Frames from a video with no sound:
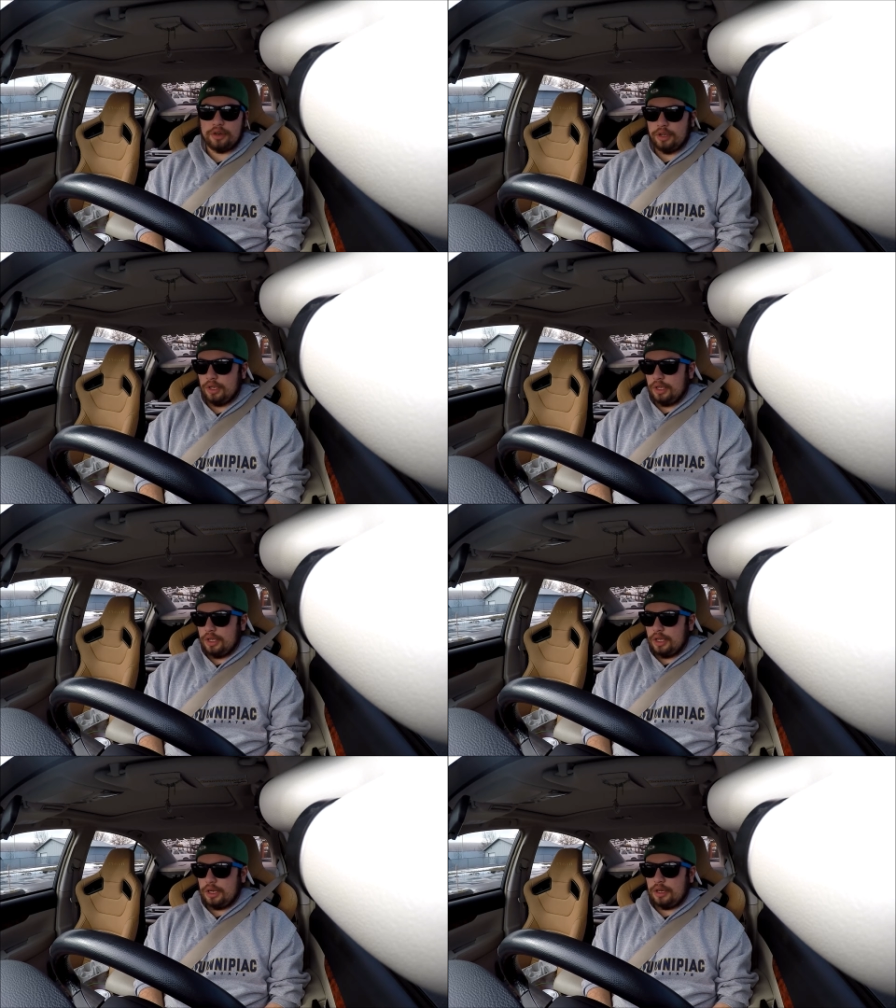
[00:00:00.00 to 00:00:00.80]

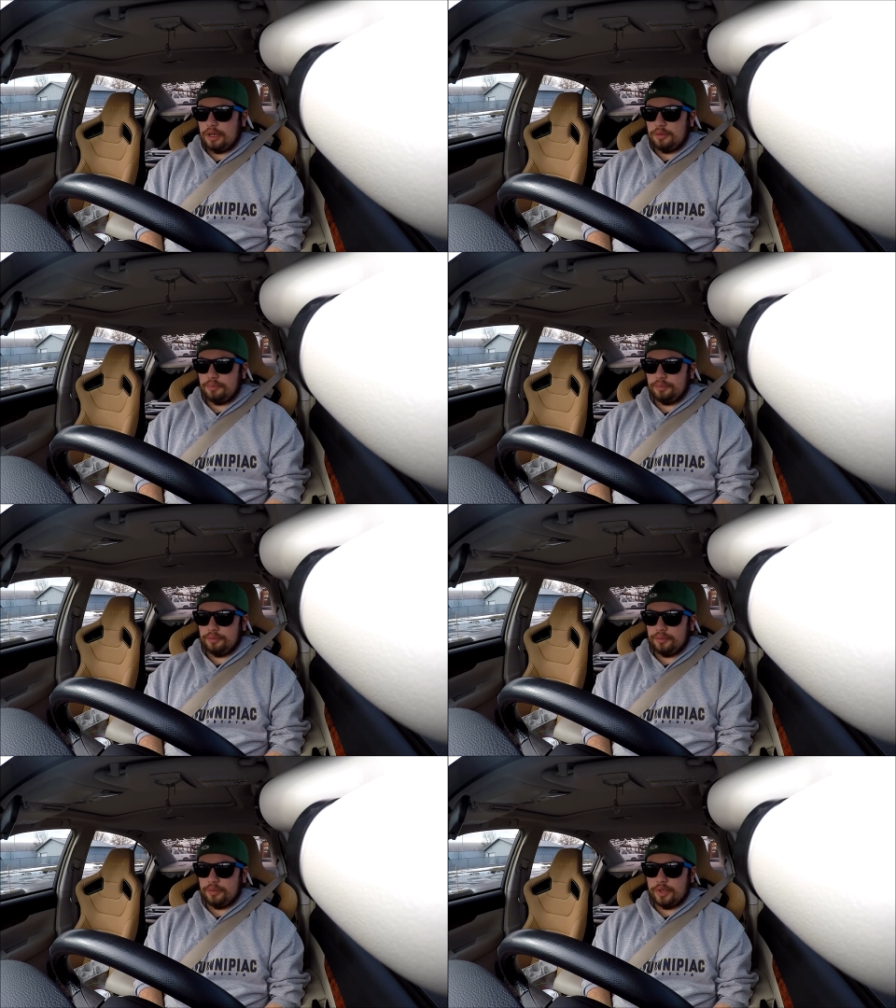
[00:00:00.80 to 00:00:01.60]

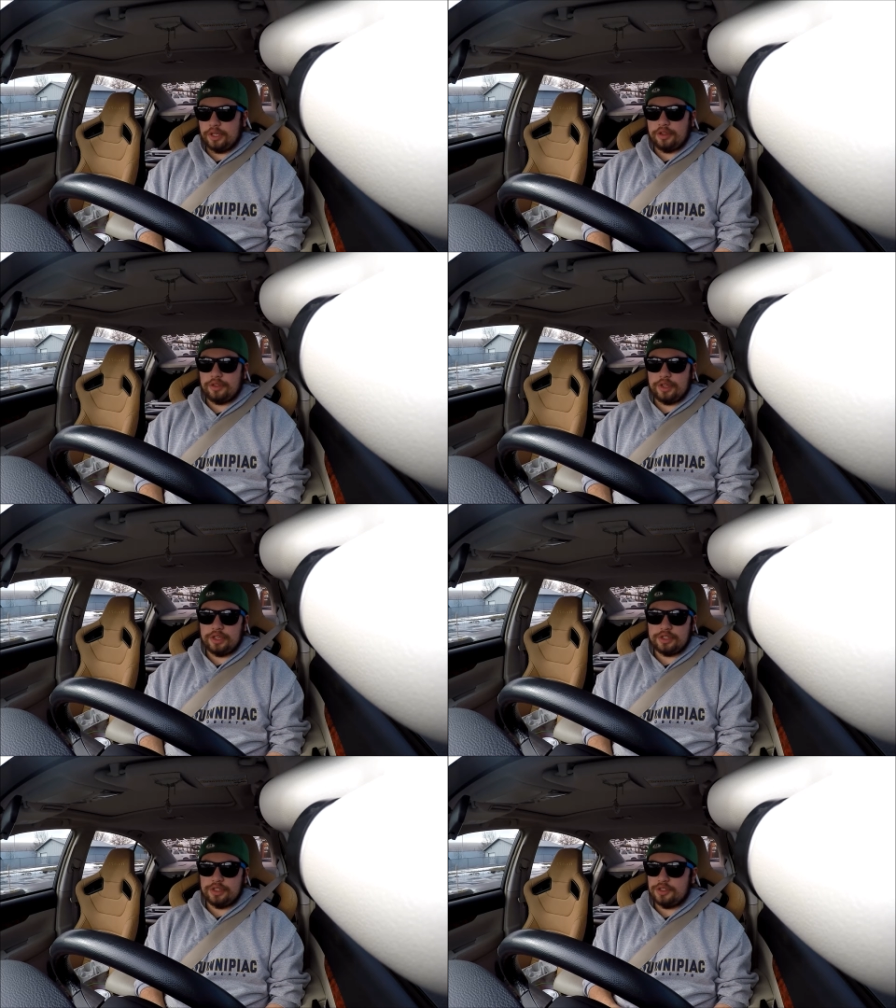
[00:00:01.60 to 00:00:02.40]
One of the other
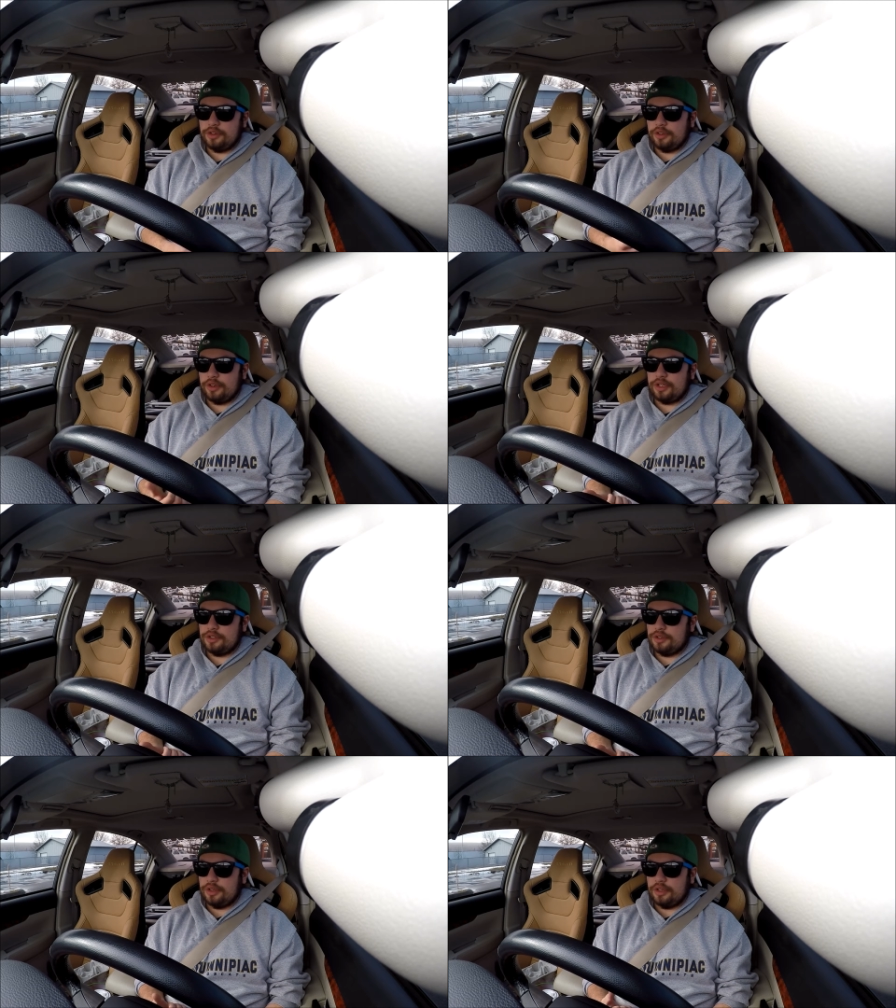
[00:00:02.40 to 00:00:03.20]
things is you can look
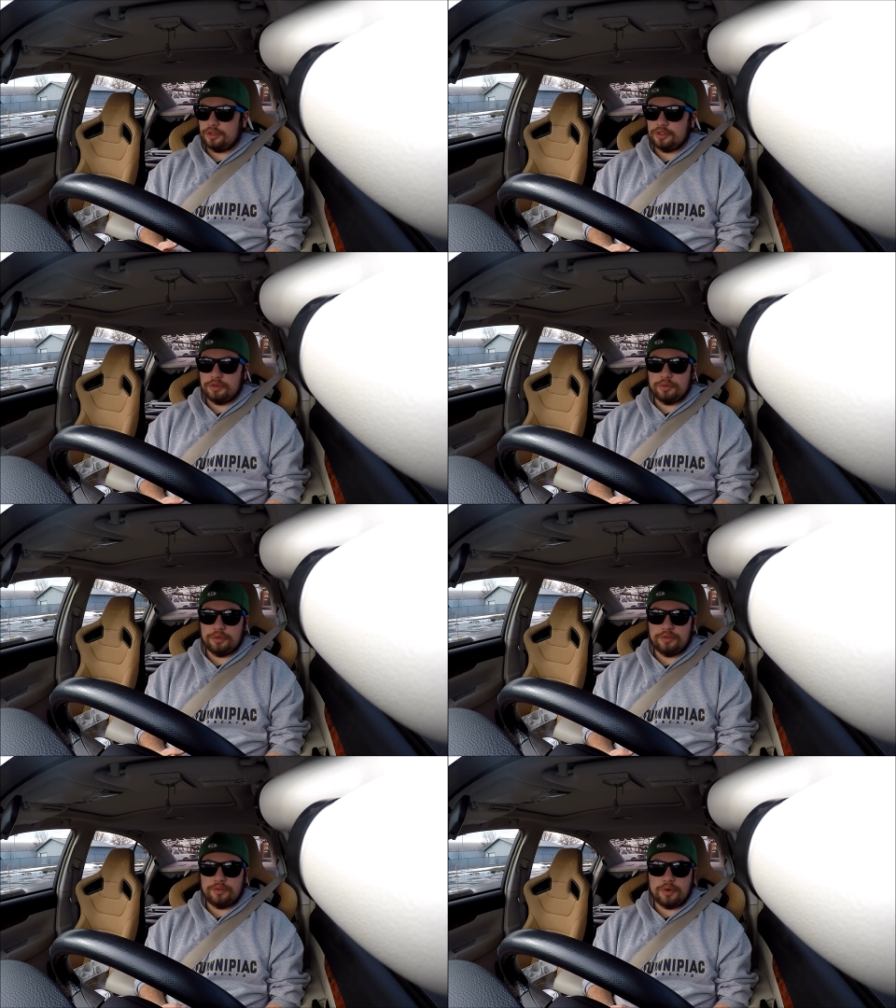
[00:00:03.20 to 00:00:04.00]
into the
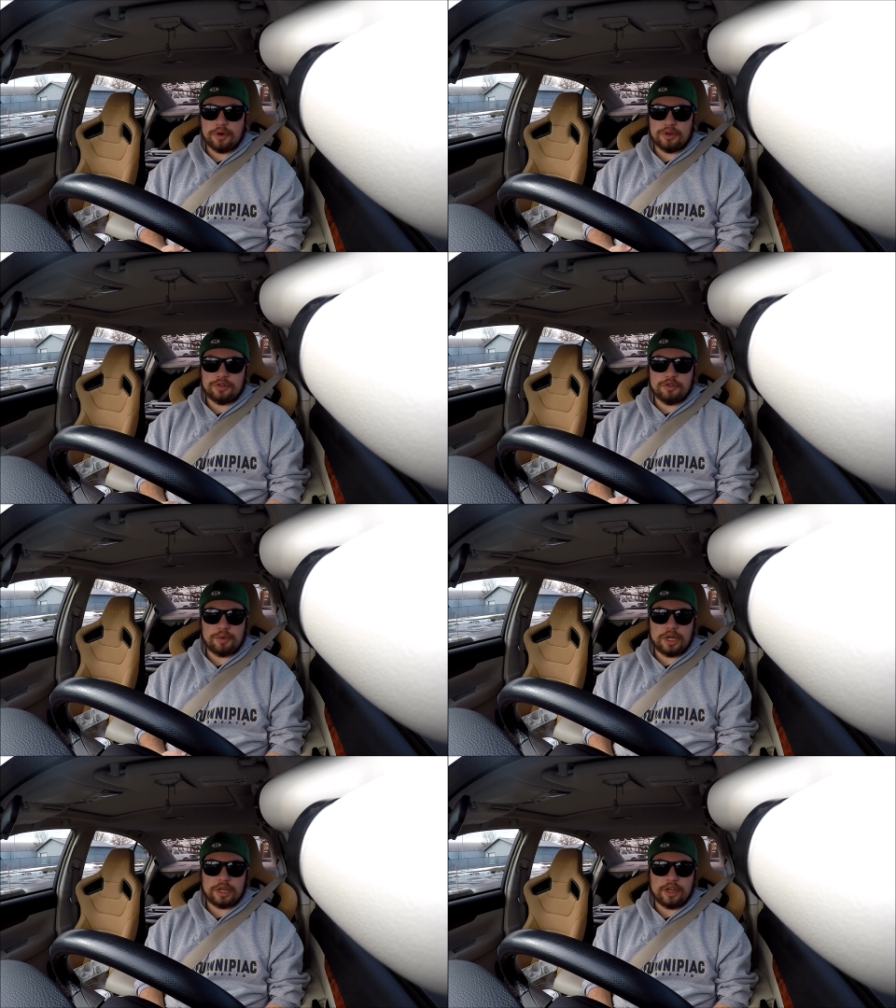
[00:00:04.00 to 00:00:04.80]
Subaru 4 and
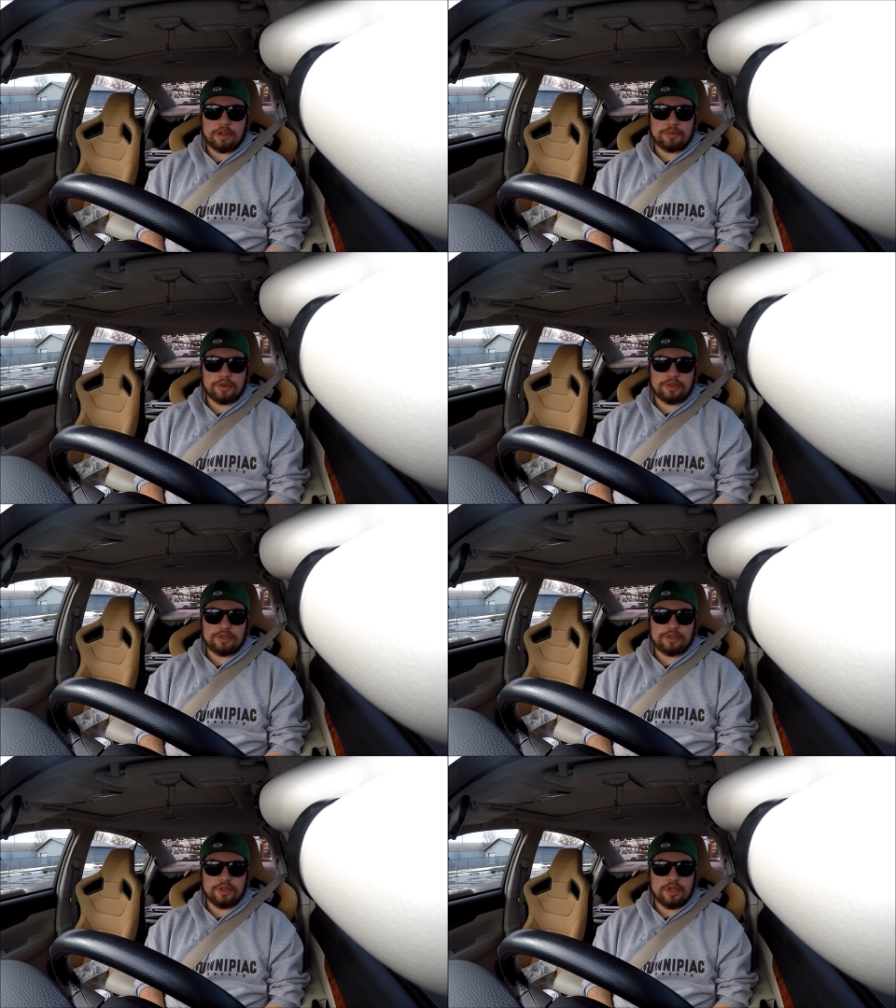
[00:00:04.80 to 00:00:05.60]
2-pot
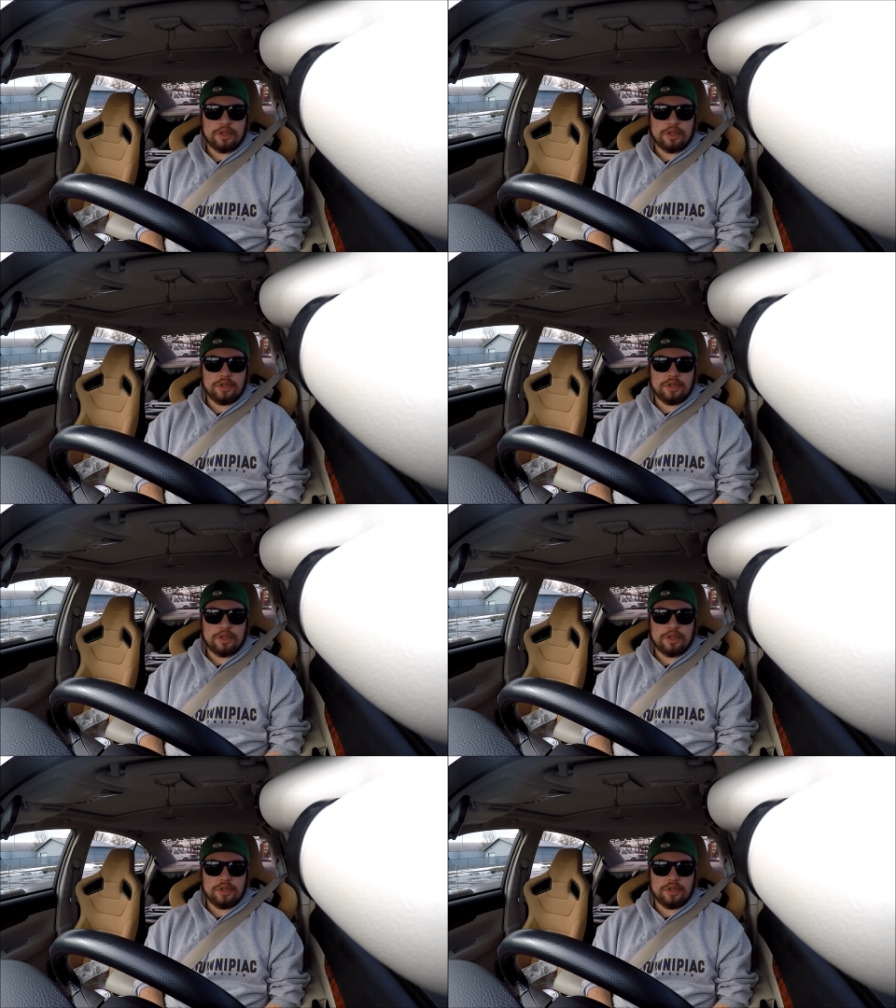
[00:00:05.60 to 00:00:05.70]
calipers.